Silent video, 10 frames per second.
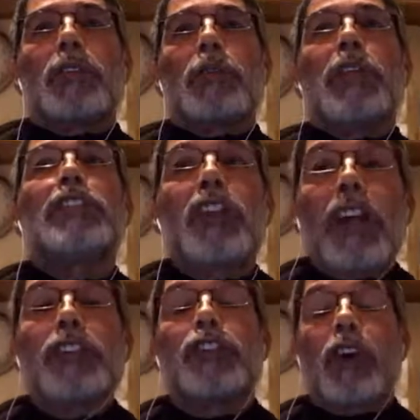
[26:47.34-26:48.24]
we
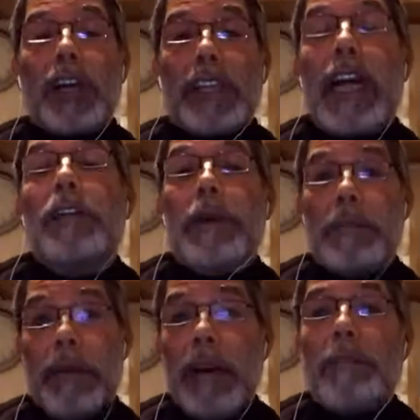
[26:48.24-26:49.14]
started to talk a lot about
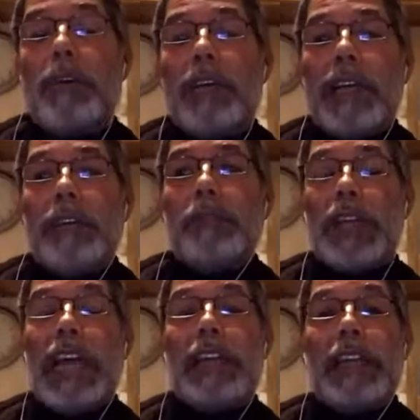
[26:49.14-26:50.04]
mambo and
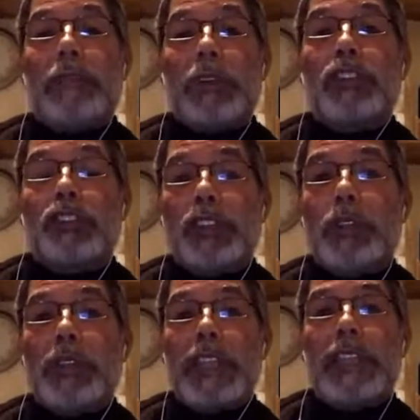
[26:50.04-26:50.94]
what to do
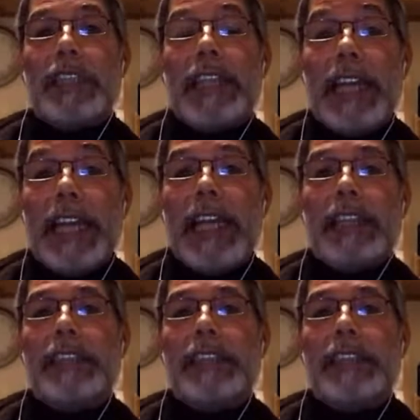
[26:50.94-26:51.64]
with it in LA,